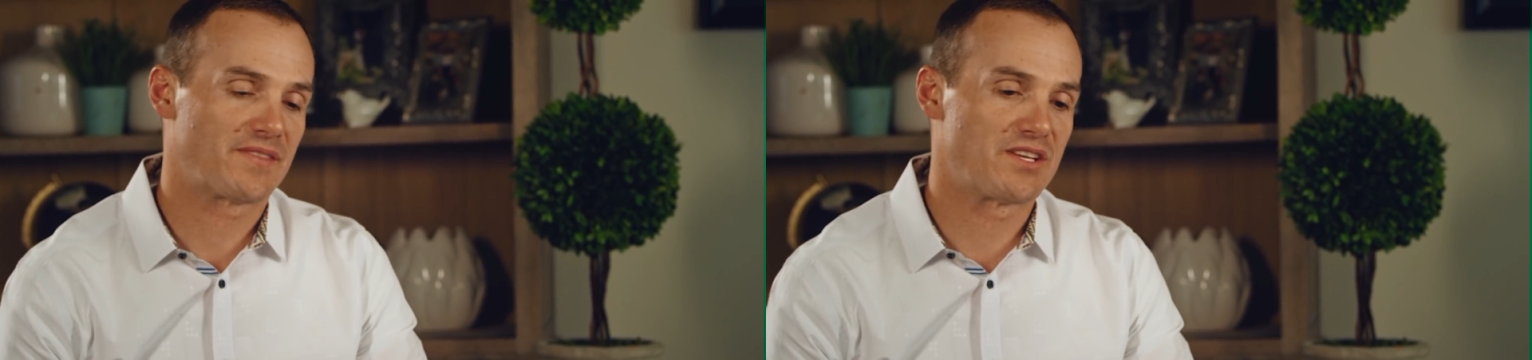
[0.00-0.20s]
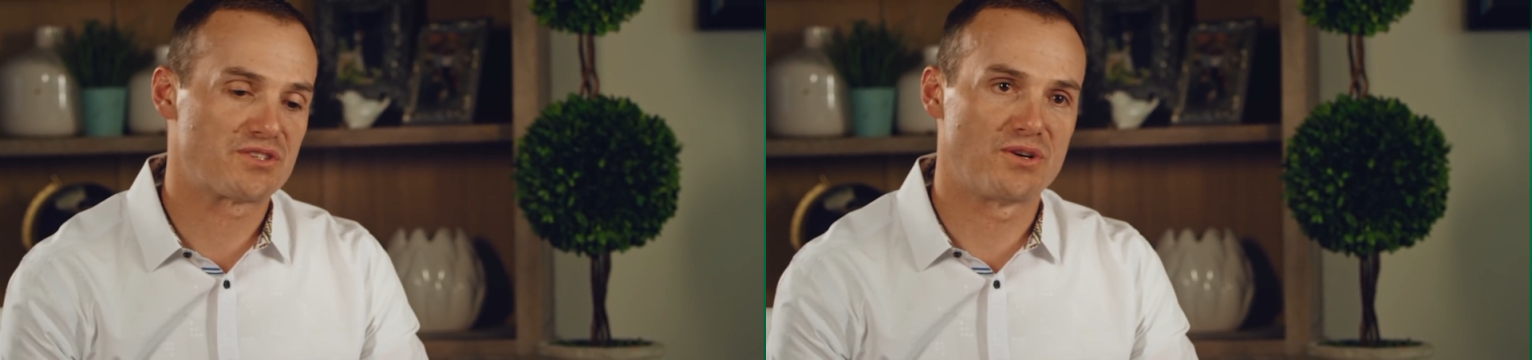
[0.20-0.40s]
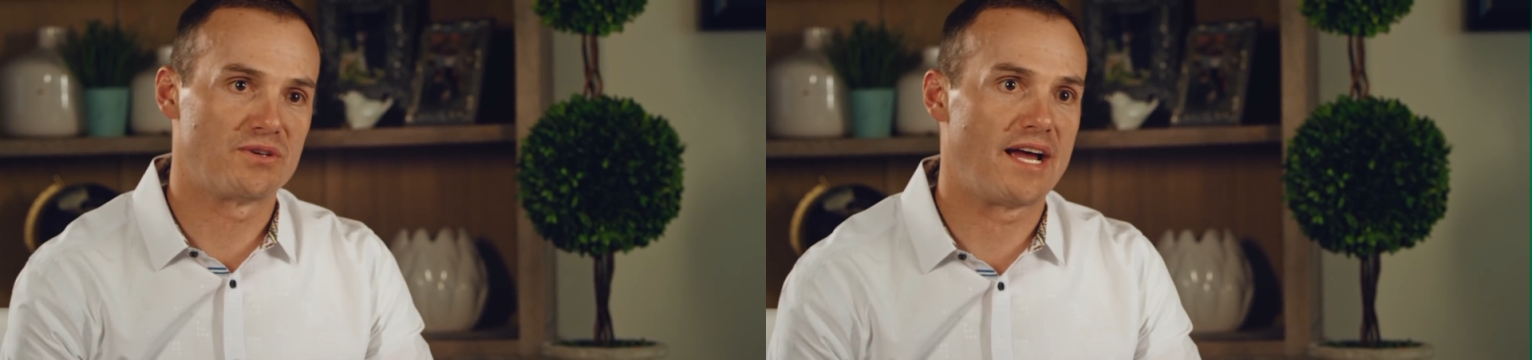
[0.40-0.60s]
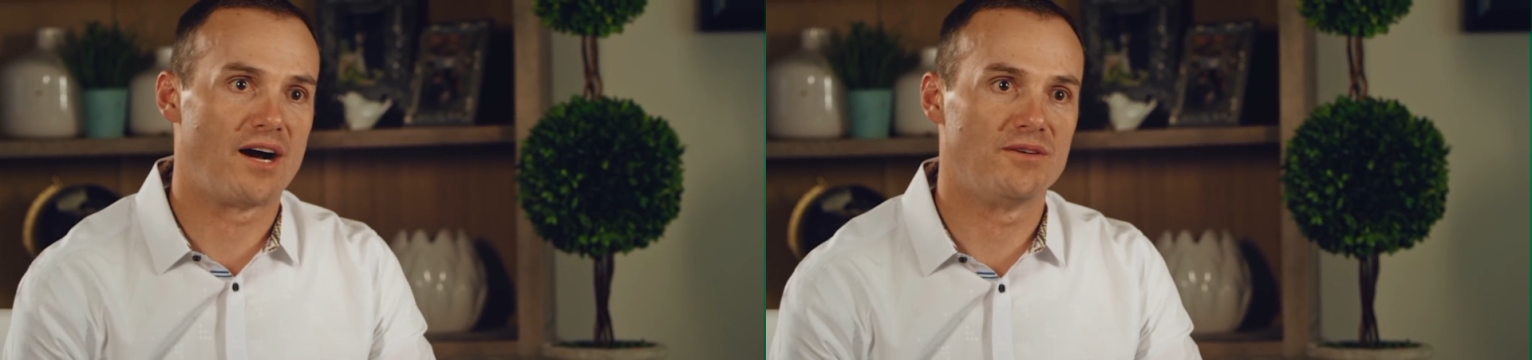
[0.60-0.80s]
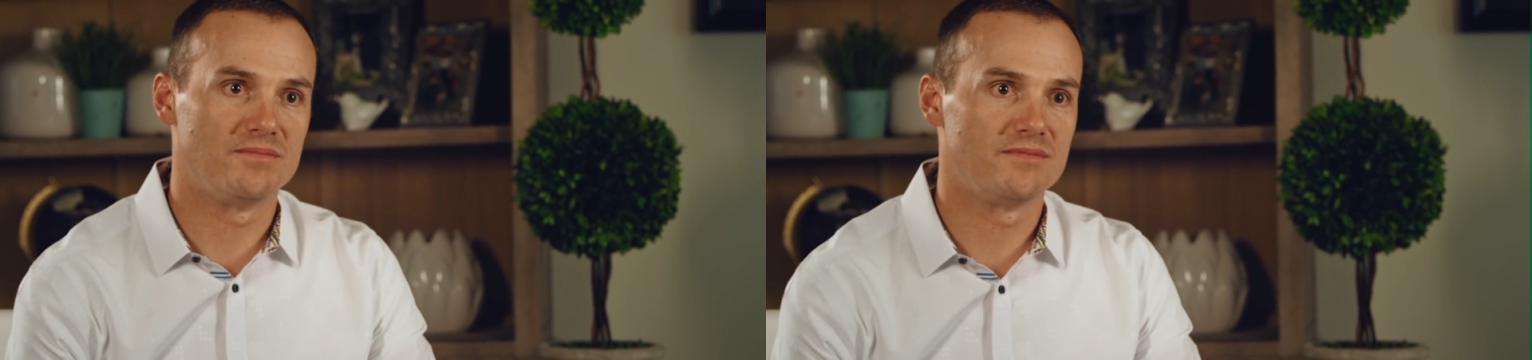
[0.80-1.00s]
And there's no
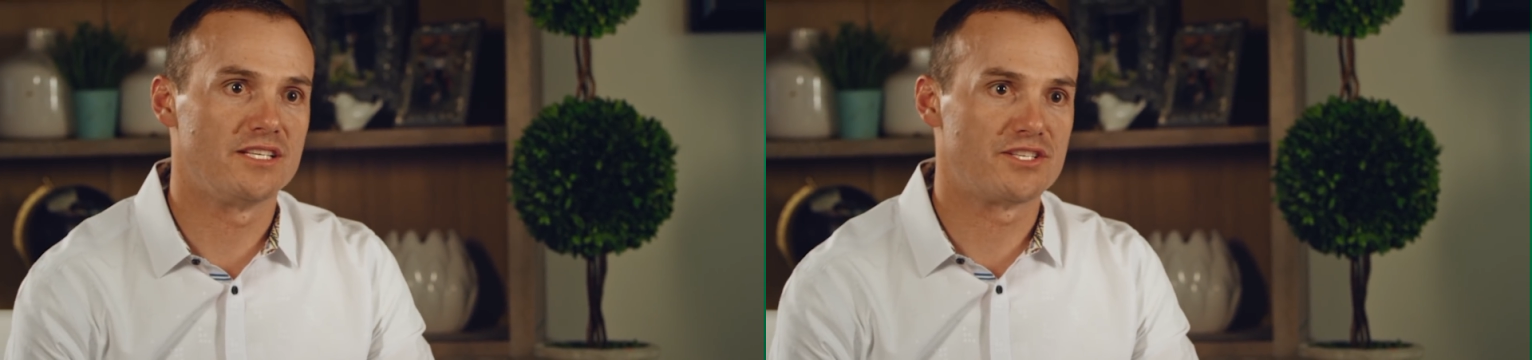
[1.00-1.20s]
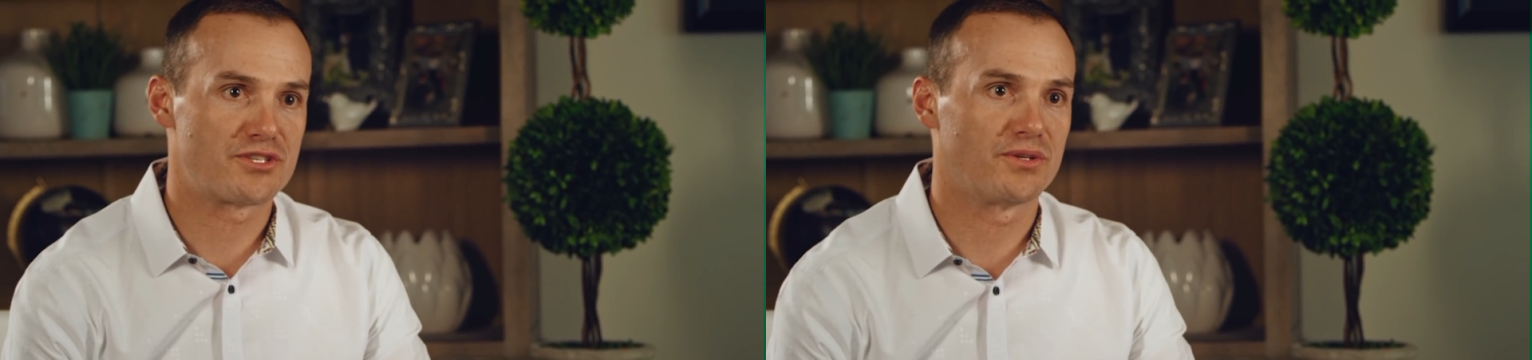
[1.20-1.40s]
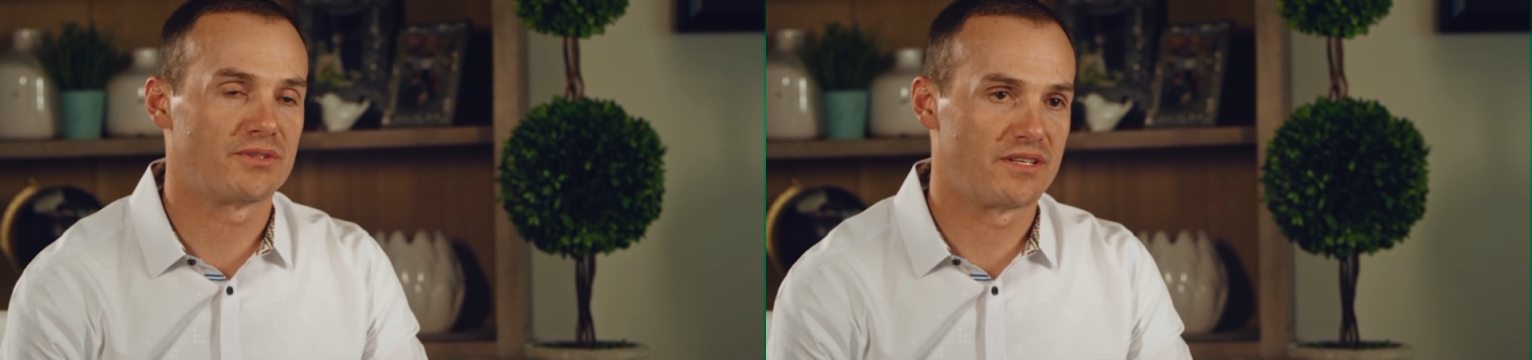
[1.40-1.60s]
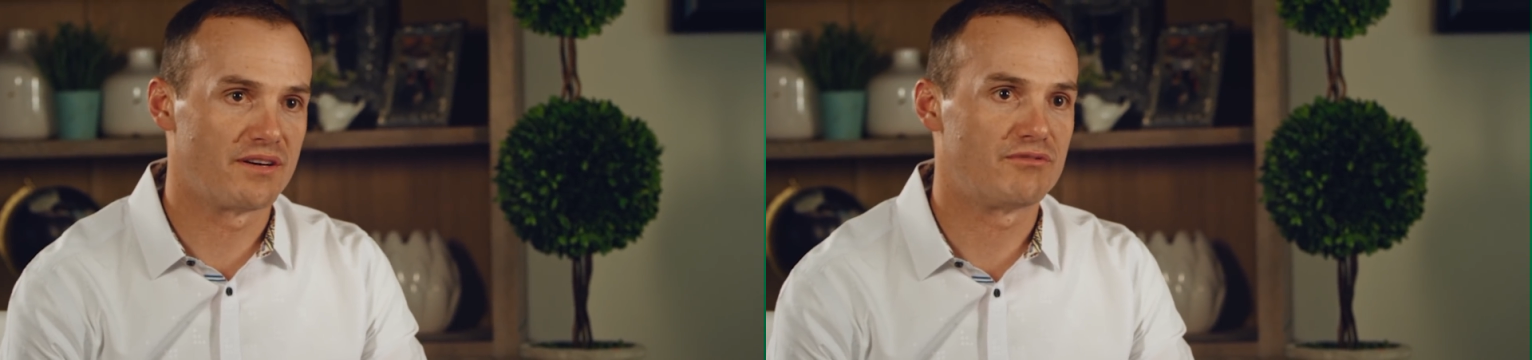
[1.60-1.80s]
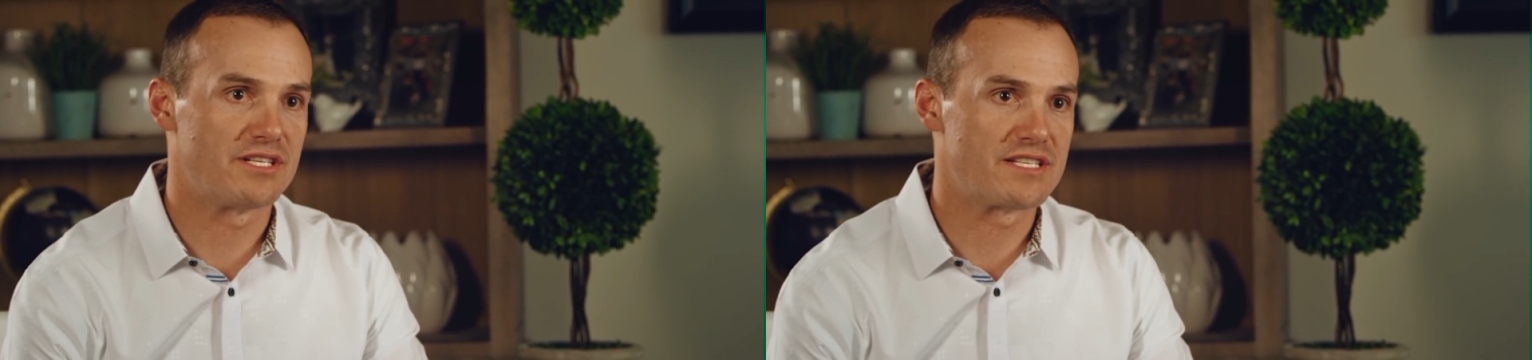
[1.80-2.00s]
doubt these children
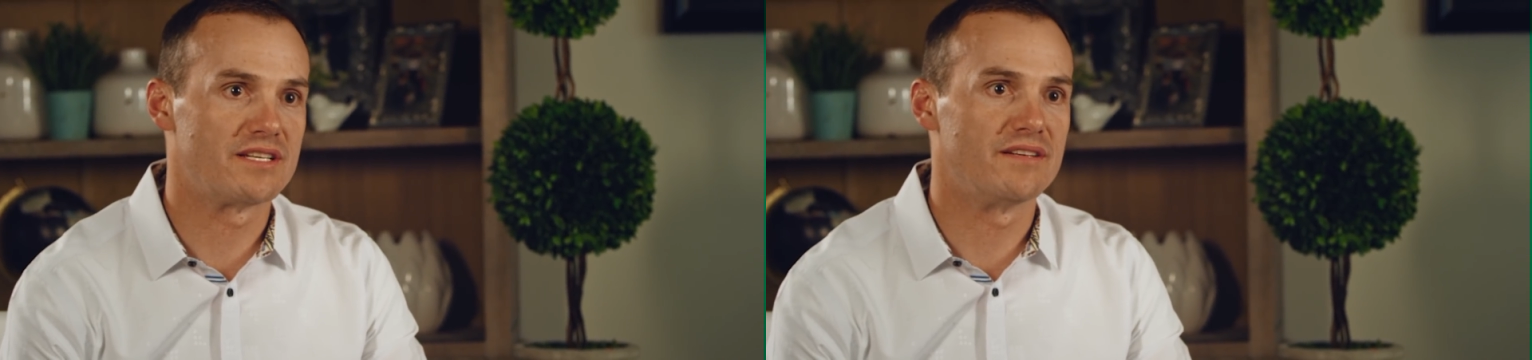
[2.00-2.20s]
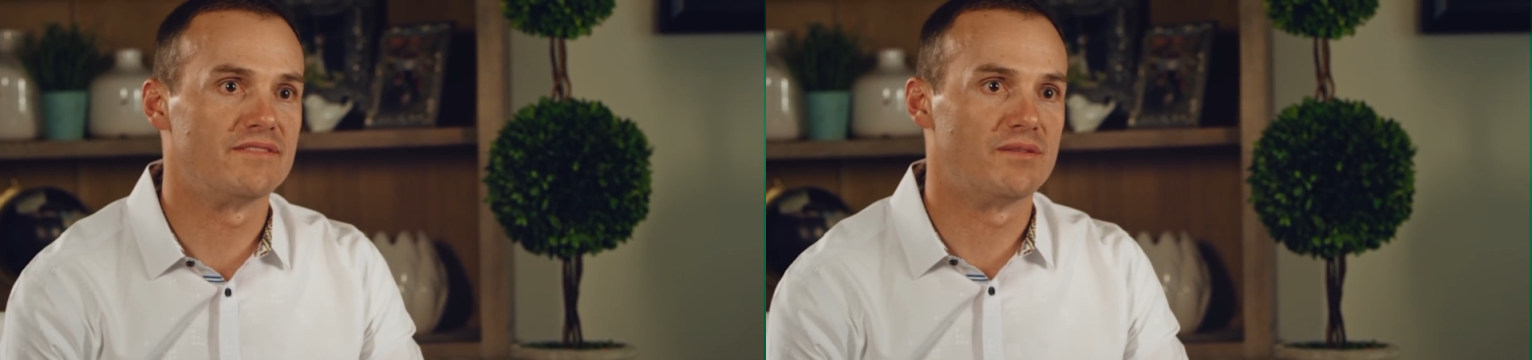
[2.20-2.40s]
have received